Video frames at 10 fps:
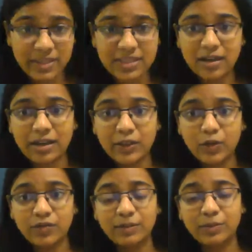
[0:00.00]
be starting
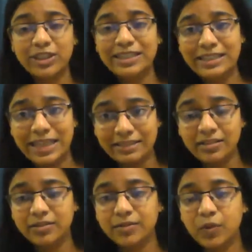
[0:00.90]
on February
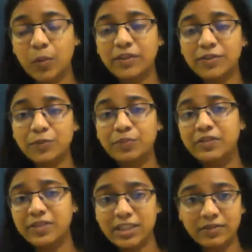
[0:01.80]
10th. Okay, so
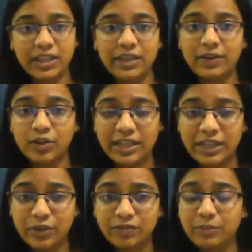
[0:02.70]
previously we gave out a
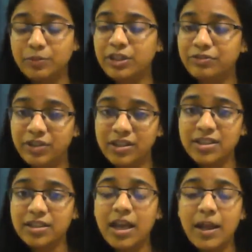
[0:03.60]
date of February
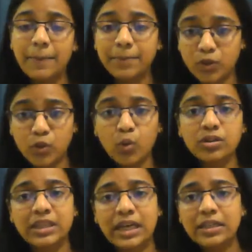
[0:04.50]
1st, but
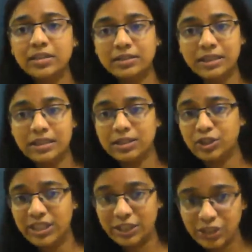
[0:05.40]
note that there is a
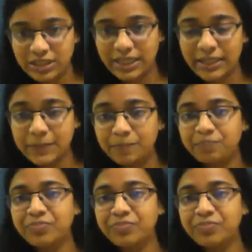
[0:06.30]
change in date.